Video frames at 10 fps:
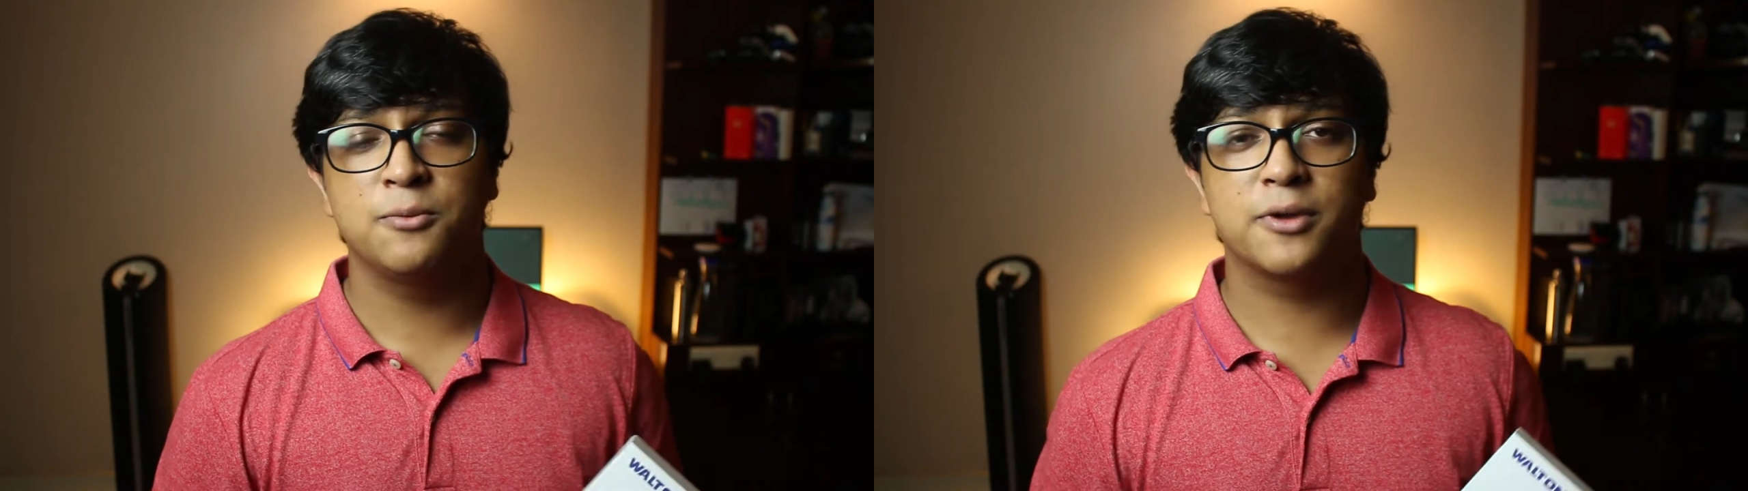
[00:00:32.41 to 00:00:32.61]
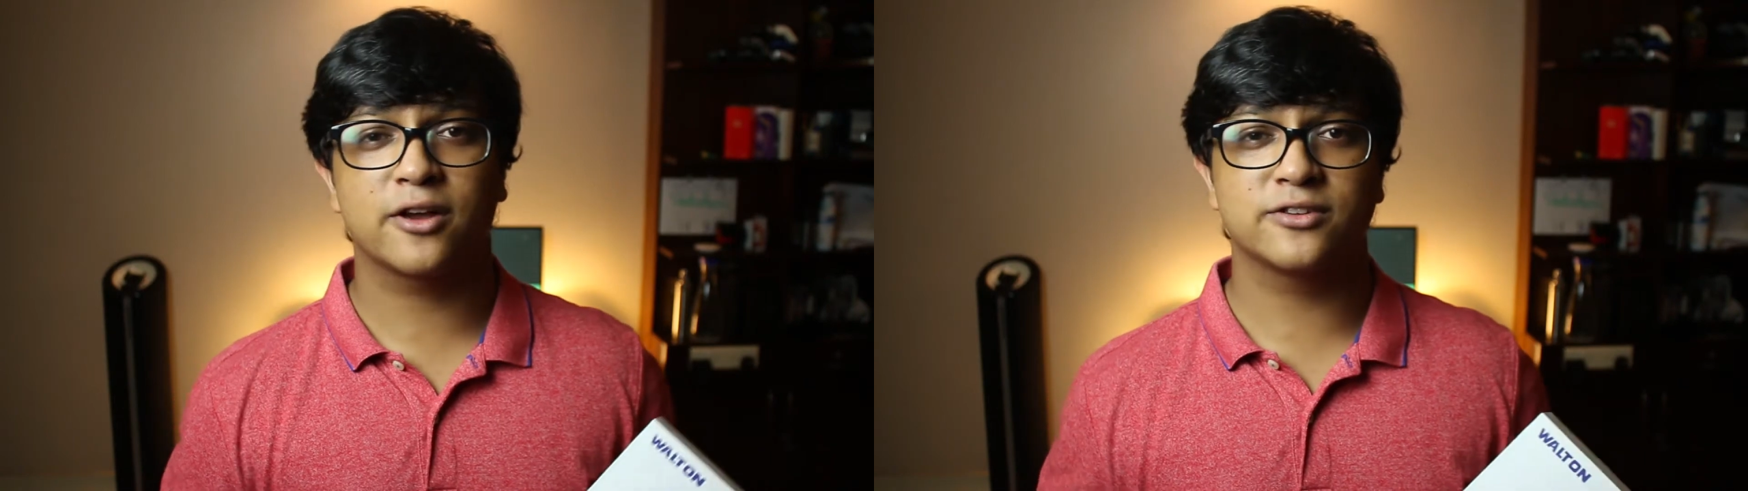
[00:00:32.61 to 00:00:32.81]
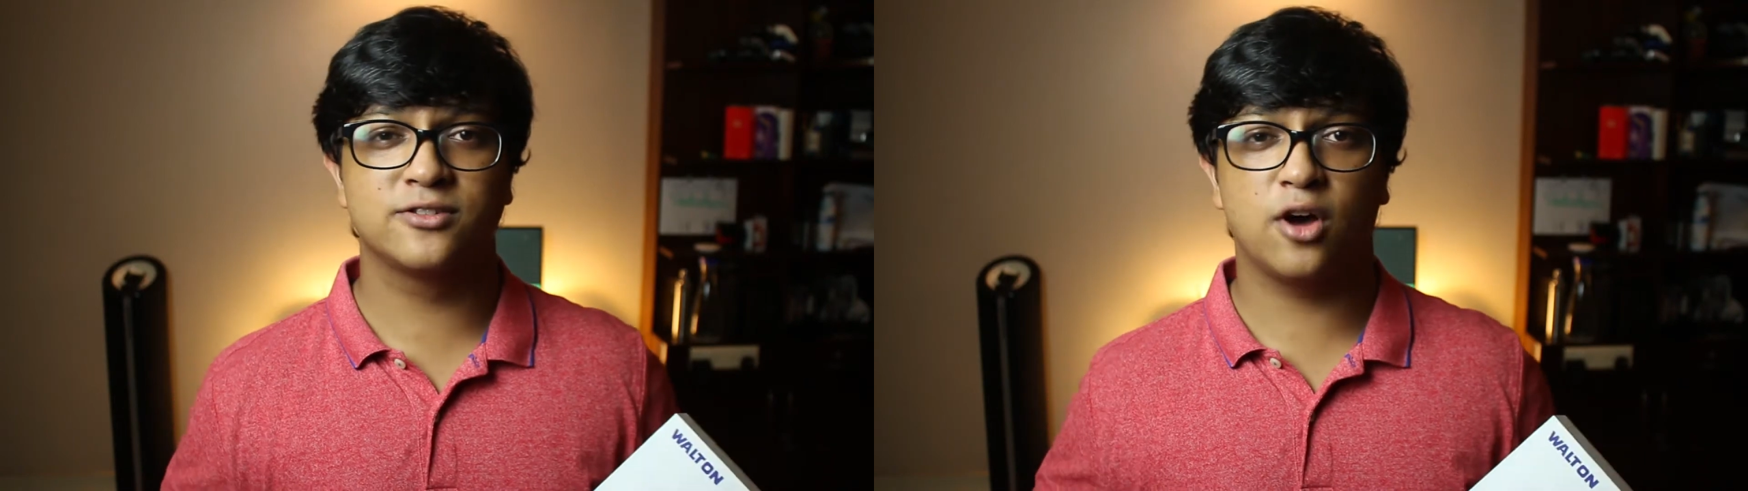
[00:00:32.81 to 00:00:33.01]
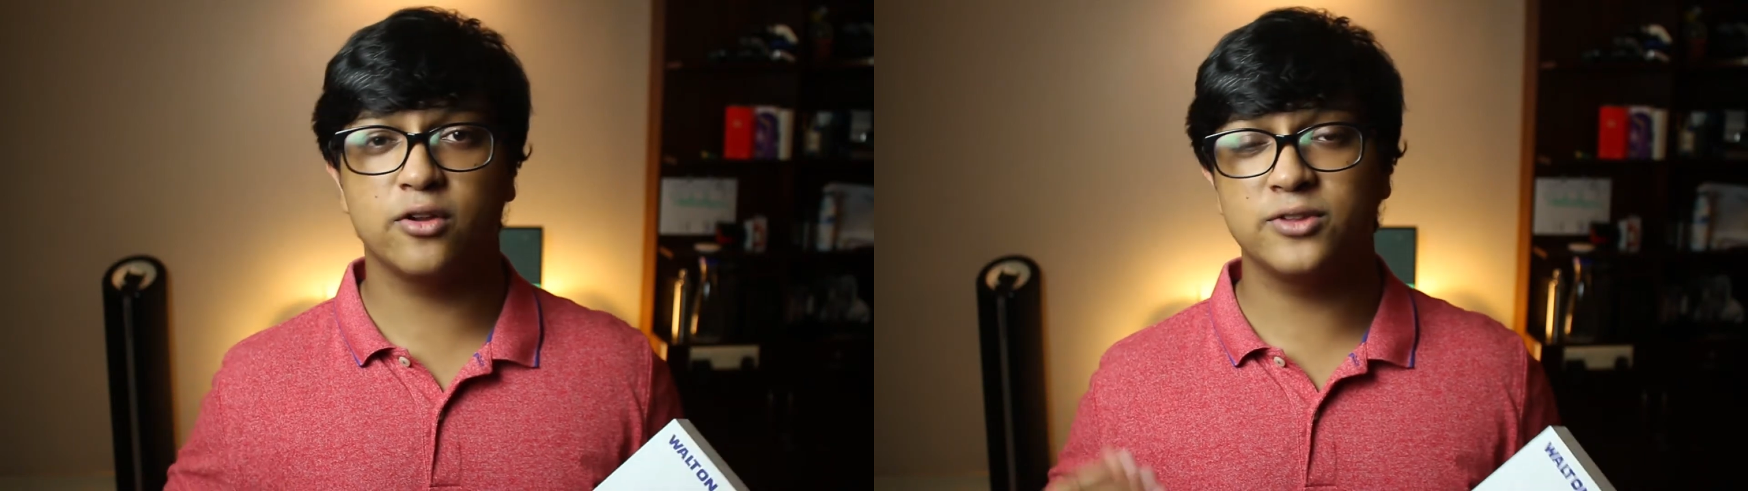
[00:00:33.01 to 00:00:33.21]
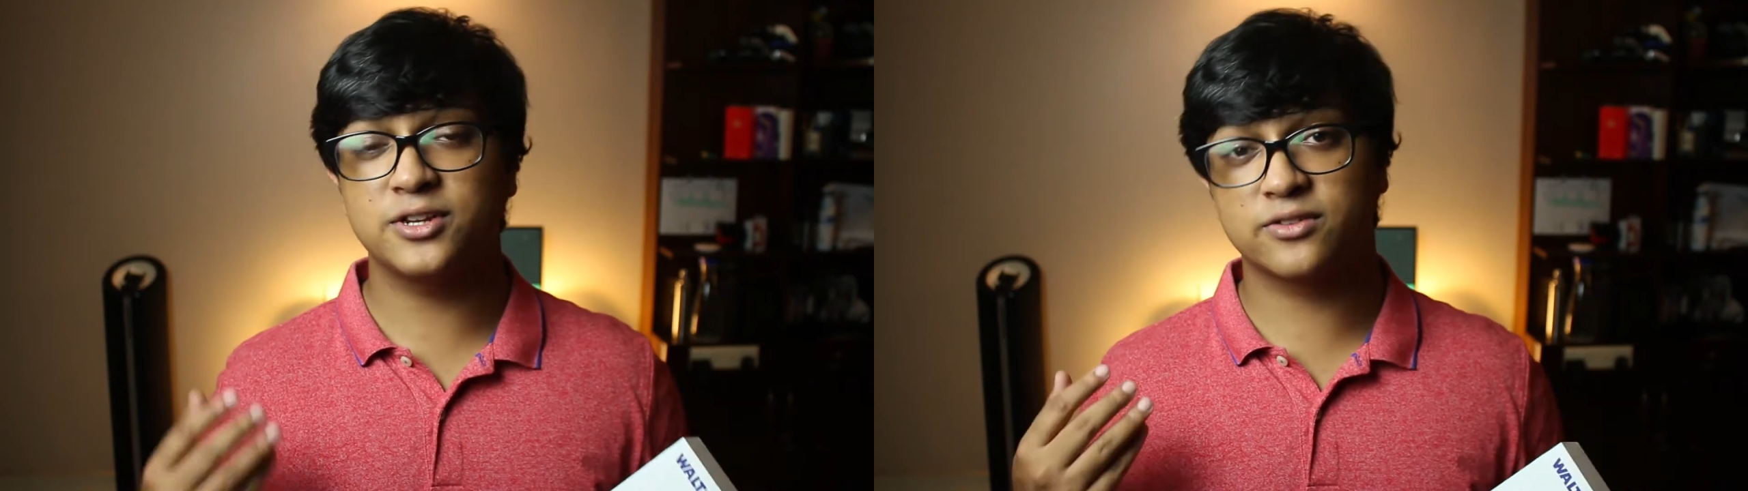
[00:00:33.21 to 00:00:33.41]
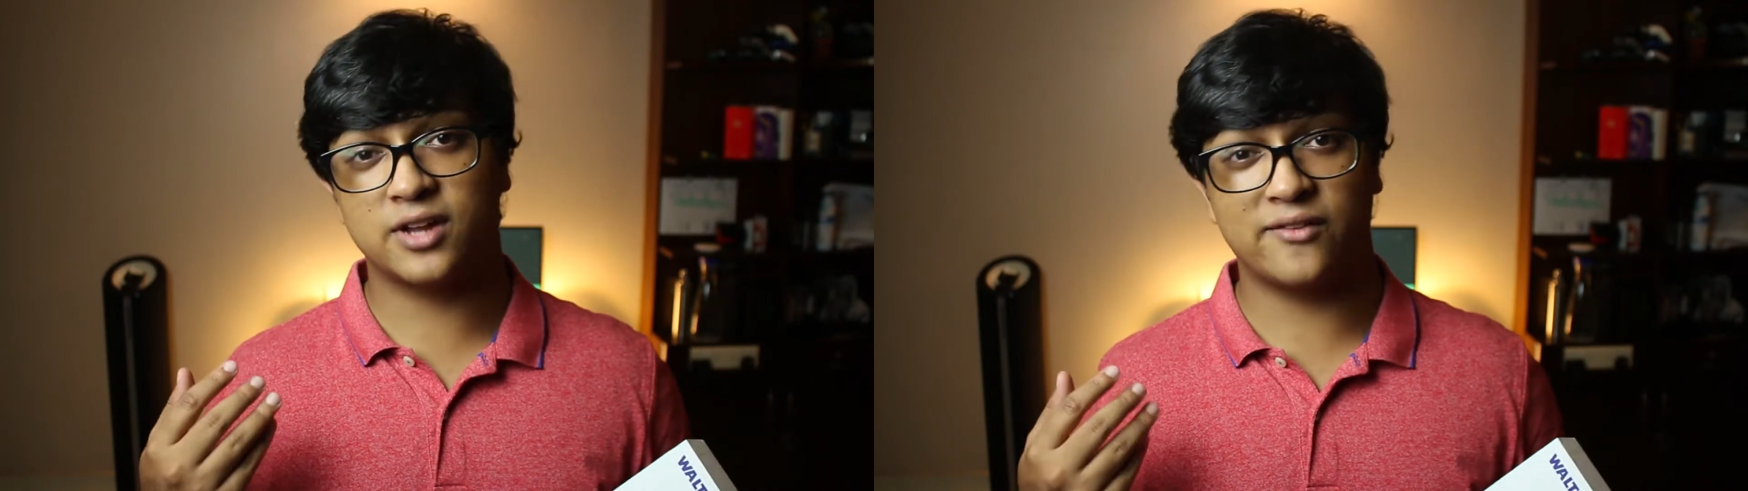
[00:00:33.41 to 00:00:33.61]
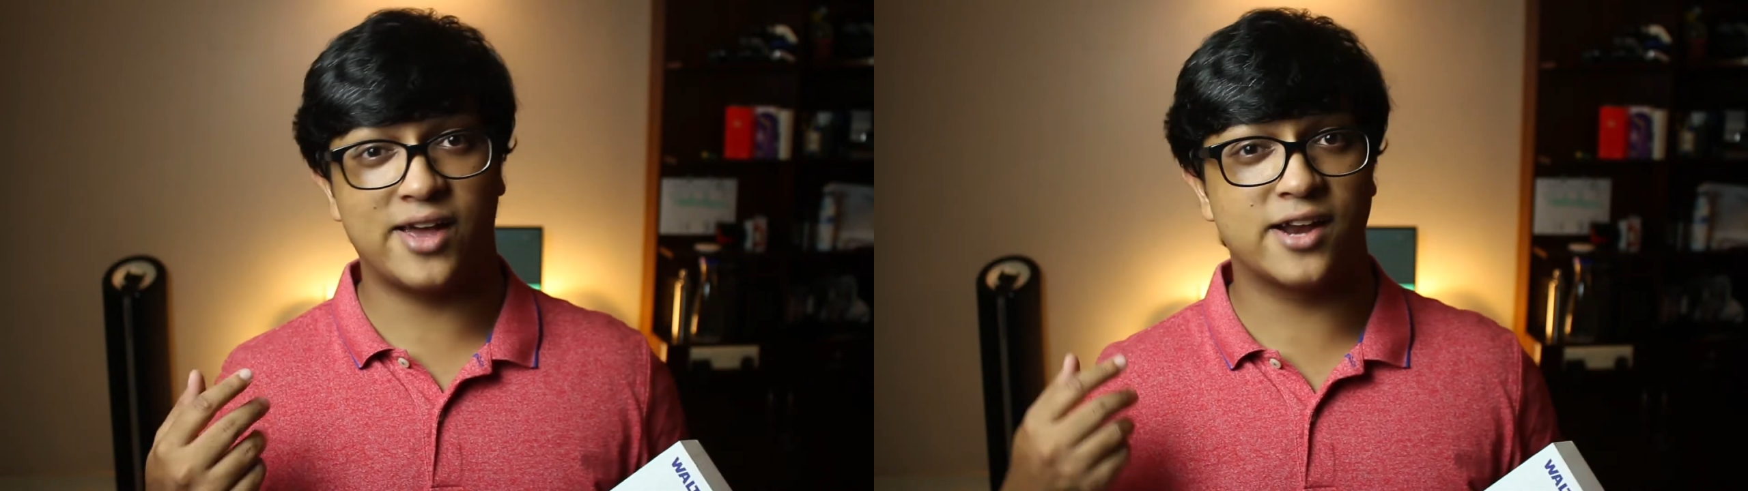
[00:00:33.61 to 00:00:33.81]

because not only does it have